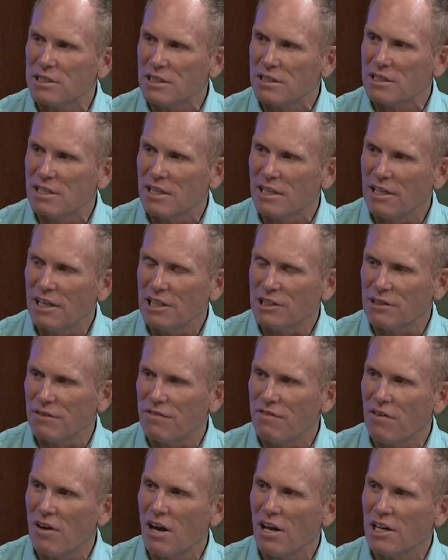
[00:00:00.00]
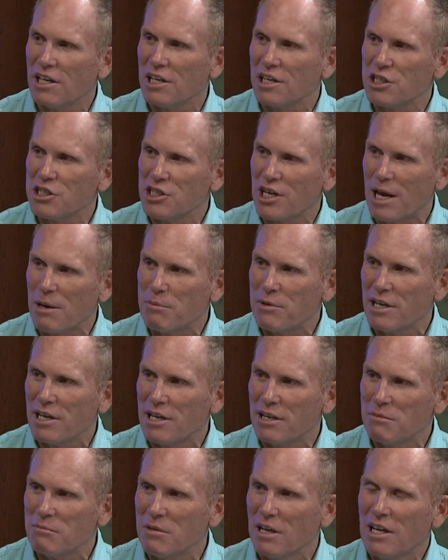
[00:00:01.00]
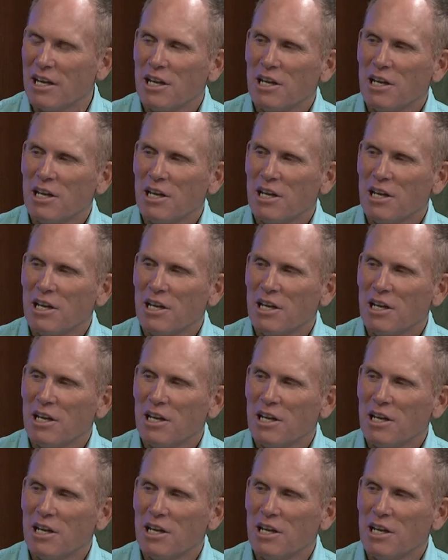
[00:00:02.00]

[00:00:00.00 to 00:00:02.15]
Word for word: it, it's a folly and a shame to him.